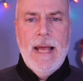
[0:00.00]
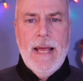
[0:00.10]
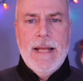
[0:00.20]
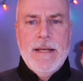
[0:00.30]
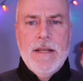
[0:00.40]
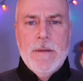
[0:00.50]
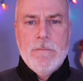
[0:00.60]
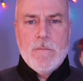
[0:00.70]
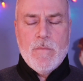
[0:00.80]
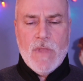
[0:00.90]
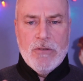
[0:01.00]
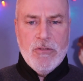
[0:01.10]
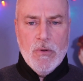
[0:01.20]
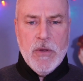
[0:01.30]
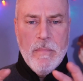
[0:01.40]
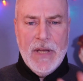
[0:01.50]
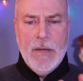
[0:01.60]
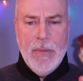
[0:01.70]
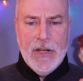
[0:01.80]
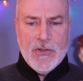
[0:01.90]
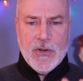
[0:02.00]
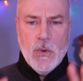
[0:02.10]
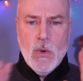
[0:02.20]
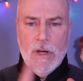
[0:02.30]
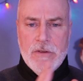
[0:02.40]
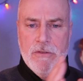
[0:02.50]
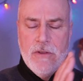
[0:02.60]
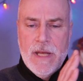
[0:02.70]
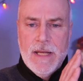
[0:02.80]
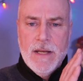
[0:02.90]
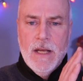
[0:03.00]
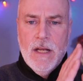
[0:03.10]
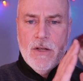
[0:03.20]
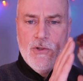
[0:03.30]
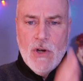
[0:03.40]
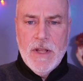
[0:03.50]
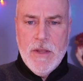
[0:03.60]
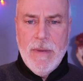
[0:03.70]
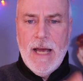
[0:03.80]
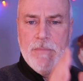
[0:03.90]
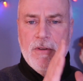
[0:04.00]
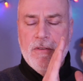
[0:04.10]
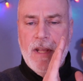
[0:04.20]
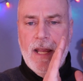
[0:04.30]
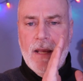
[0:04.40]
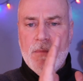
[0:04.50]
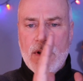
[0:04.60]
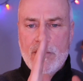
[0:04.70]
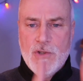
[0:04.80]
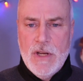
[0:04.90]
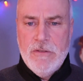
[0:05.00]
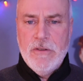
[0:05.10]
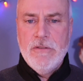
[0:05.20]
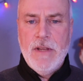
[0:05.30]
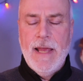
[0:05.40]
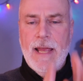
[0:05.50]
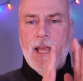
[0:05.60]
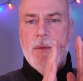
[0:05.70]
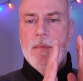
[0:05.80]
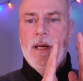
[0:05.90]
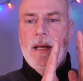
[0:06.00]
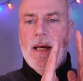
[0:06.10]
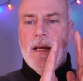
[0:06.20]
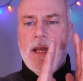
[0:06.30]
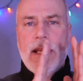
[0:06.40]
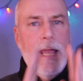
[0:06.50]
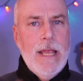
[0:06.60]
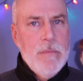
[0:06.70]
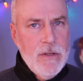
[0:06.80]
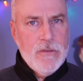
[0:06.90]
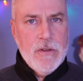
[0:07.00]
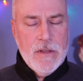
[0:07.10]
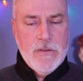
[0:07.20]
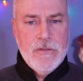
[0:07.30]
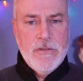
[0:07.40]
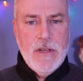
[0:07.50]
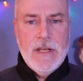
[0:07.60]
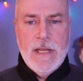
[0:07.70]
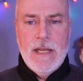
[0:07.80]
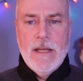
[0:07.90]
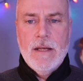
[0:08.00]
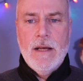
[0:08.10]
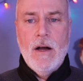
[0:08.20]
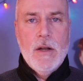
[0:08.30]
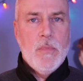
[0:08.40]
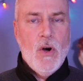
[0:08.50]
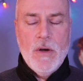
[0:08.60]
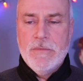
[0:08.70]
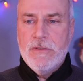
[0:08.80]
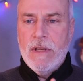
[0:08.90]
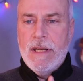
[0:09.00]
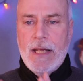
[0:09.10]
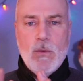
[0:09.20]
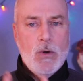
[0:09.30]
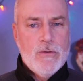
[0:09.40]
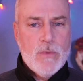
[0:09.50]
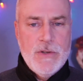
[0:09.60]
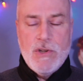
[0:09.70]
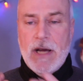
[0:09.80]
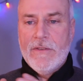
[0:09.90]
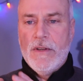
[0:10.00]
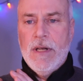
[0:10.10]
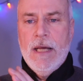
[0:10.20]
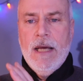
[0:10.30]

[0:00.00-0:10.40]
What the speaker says: And so the big picture was that John the Baptist came, Jesus came, he came into the city on Palm Sunday, was rejected,